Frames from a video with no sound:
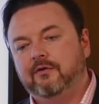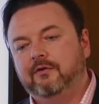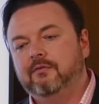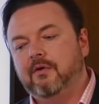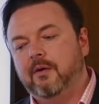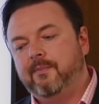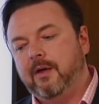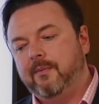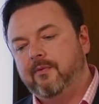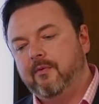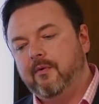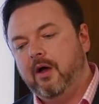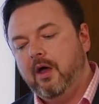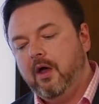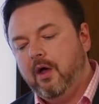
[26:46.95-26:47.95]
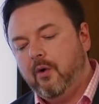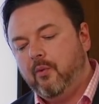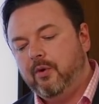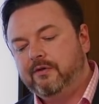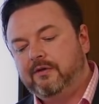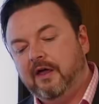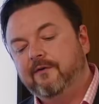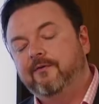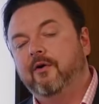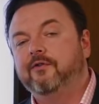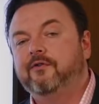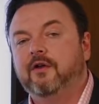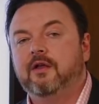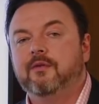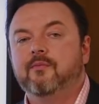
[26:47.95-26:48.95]
This is where people were
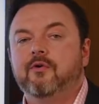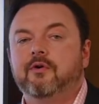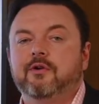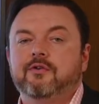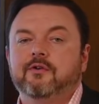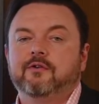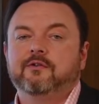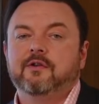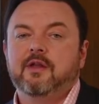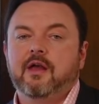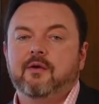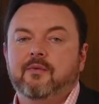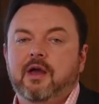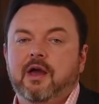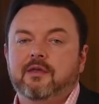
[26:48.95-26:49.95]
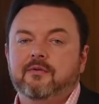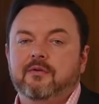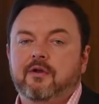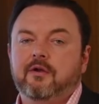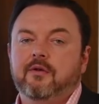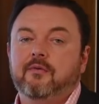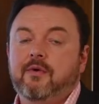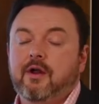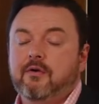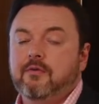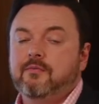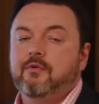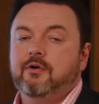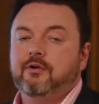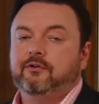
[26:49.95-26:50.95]
defaulting in mortgages, and we had a lot of
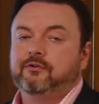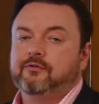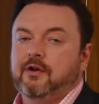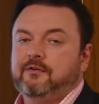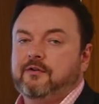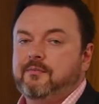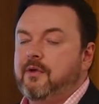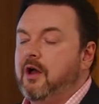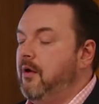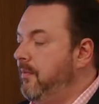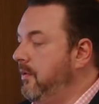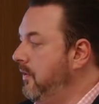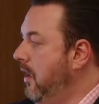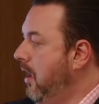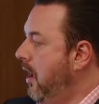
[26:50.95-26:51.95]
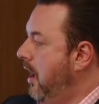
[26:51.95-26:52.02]
record mortgage stress in Melbourne.